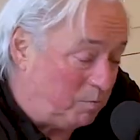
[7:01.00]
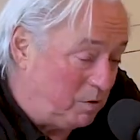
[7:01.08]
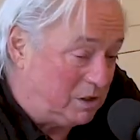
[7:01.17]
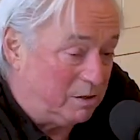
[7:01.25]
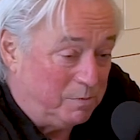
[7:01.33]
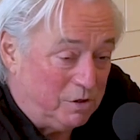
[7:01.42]

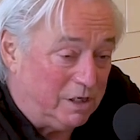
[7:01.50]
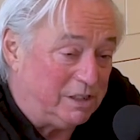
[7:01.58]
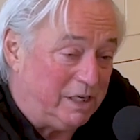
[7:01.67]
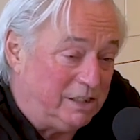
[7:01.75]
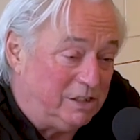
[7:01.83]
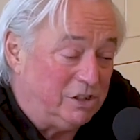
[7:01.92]
with the bookings
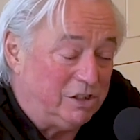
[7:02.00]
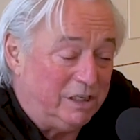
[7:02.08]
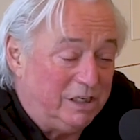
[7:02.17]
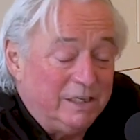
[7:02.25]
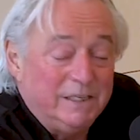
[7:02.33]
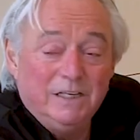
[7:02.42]

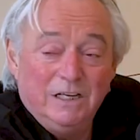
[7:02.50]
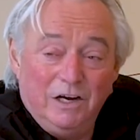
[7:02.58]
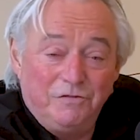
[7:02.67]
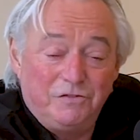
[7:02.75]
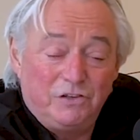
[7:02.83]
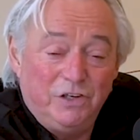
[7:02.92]
agency
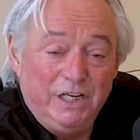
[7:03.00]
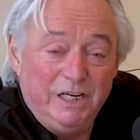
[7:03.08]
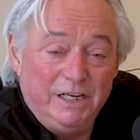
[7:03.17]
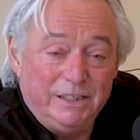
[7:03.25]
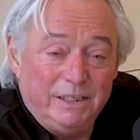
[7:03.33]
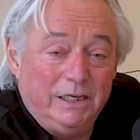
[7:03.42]
after a
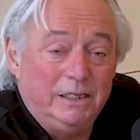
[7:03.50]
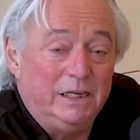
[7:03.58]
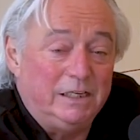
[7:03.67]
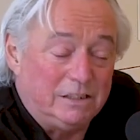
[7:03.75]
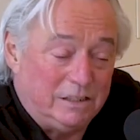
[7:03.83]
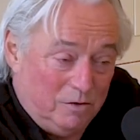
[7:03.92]
year, and
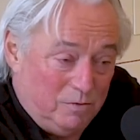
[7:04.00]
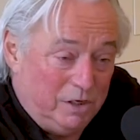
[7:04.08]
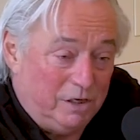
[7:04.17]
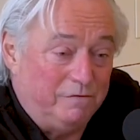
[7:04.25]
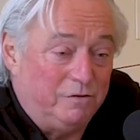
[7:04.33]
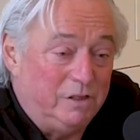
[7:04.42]
then I started
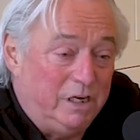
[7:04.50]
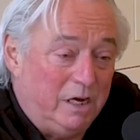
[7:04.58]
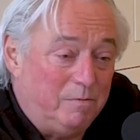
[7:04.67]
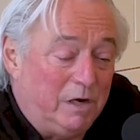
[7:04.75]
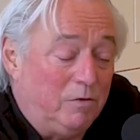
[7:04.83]
working for them.